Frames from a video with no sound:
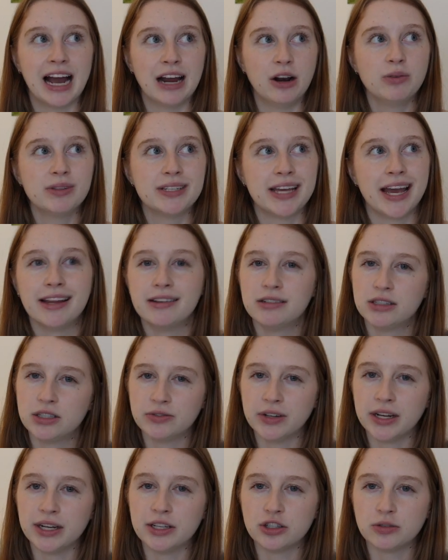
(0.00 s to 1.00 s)
I don't tend to
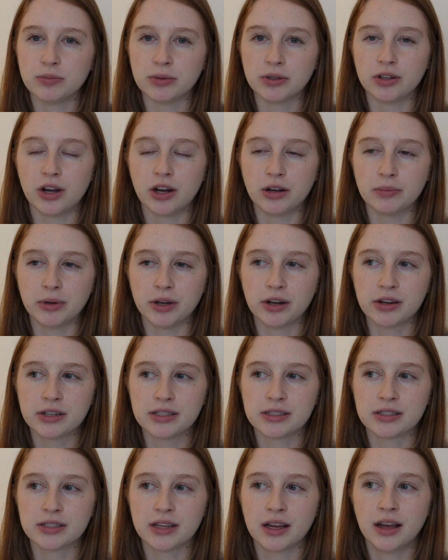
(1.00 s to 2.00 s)
read super long
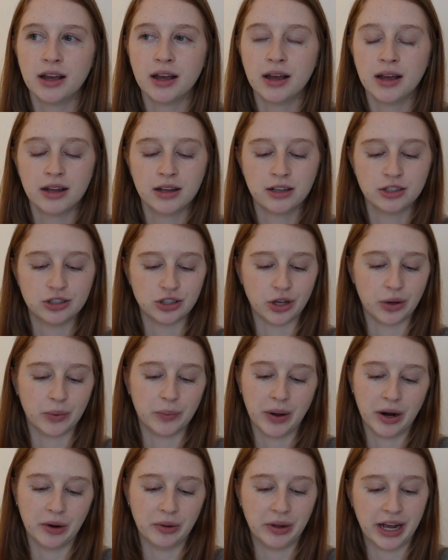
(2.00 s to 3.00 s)
books, so
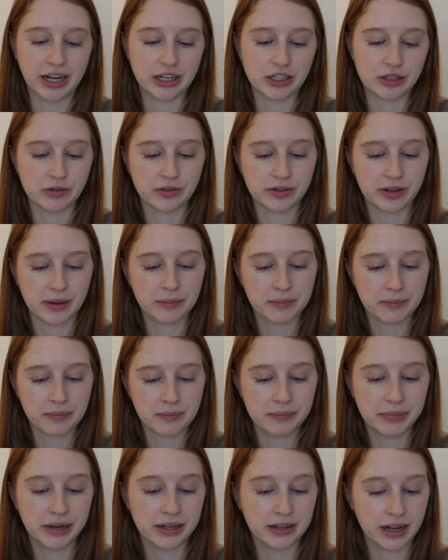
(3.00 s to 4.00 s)
I only had 2 of them,
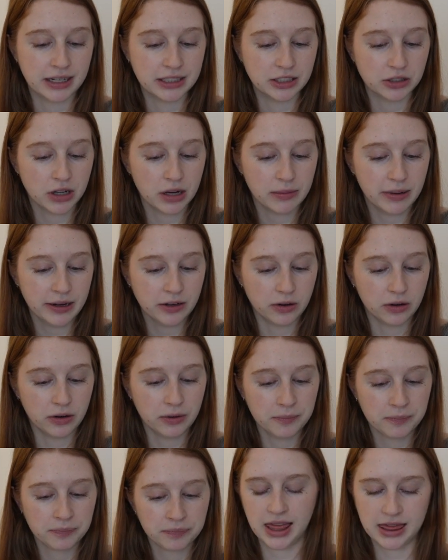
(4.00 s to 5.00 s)
but I still got my goal.